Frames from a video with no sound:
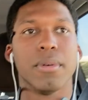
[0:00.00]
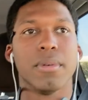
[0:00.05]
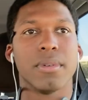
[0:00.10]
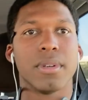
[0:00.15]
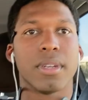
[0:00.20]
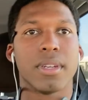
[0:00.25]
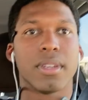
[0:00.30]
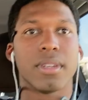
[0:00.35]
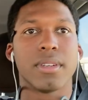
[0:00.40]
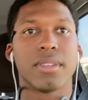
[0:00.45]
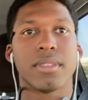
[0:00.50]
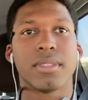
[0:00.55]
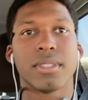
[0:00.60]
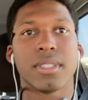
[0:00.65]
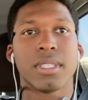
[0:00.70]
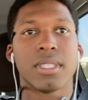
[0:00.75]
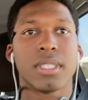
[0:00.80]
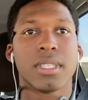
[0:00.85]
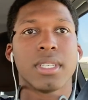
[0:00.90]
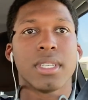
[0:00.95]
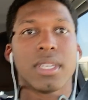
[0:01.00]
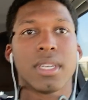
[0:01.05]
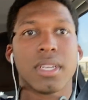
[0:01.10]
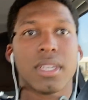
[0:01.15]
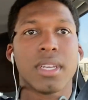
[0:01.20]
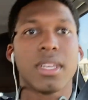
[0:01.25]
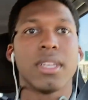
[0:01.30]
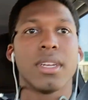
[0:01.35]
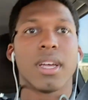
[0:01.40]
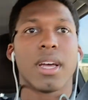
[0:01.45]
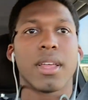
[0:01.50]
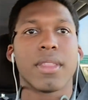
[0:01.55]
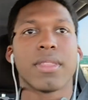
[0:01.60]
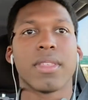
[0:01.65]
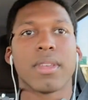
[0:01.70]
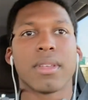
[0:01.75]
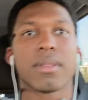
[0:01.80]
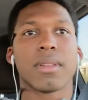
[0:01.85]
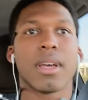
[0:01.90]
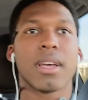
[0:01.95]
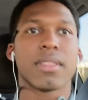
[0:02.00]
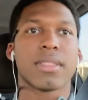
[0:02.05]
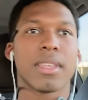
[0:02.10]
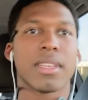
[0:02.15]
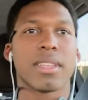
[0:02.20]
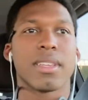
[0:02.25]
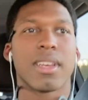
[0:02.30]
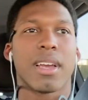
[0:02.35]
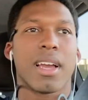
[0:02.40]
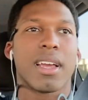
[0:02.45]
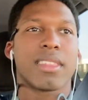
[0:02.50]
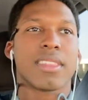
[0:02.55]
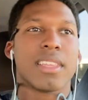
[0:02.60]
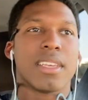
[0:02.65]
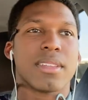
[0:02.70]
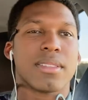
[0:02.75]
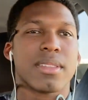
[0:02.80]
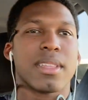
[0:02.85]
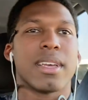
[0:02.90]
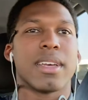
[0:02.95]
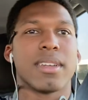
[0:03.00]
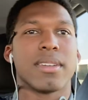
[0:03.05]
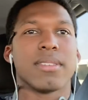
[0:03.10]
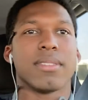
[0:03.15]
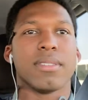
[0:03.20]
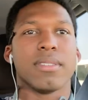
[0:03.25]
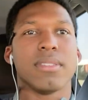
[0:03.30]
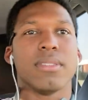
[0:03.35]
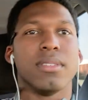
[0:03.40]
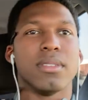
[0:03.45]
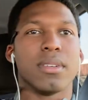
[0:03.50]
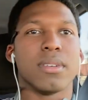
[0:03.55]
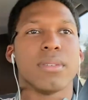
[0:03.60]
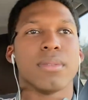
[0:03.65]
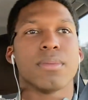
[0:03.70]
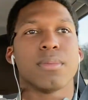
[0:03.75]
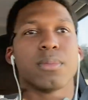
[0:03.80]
And, you know, I think that, you know,